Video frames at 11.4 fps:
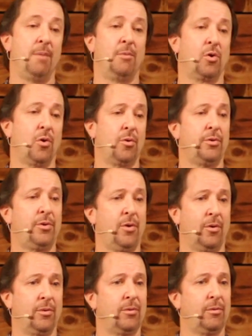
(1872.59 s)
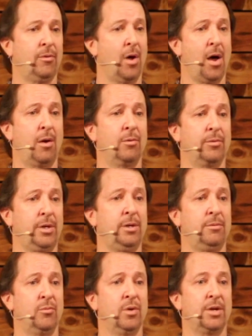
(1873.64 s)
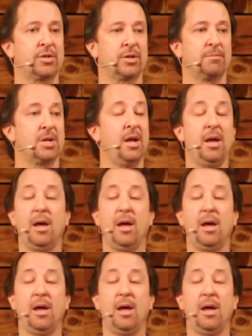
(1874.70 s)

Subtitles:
I'm a grown adult, and I don't need relationships.